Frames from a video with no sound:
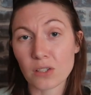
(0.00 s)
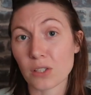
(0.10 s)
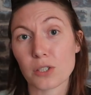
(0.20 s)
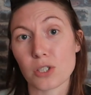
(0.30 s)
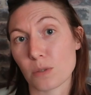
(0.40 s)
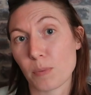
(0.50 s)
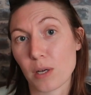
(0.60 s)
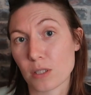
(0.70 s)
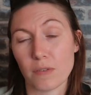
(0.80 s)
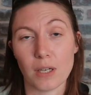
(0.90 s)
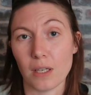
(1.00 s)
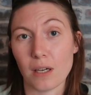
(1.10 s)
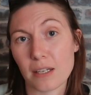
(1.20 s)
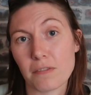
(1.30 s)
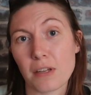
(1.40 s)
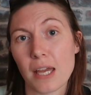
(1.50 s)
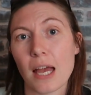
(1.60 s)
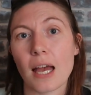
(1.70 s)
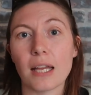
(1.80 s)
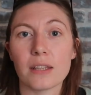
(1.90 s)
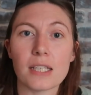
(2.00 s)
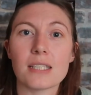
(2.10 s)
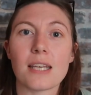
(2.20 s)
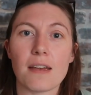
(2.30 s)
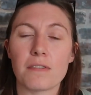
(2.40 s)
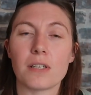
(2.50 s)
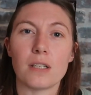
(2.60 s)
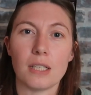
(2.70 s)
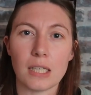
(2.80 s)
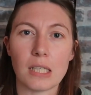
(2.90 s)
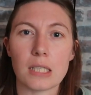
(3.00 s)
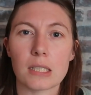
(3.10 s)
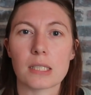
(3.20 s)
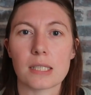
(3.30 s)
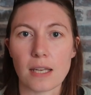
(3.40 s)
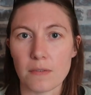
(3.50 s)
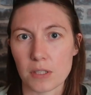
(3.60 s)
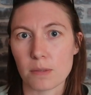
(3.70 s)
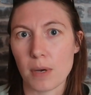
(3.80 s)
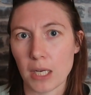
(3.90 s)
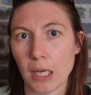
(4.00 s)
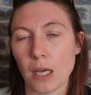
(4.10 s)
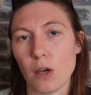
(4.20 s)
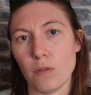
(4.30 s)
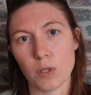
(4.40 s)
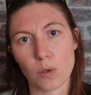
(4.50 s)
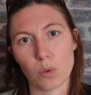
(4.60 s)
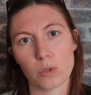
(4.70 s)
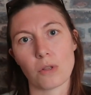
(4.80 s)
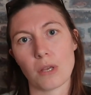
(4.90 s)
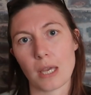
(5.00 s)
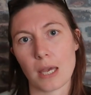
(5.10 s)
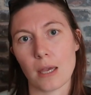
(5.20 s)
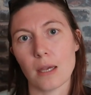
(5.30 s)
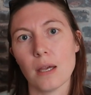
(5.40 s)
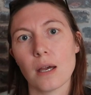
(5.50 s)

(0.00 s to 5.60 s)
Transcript: that are just part of our life, and they definitely save us money over the course of the year.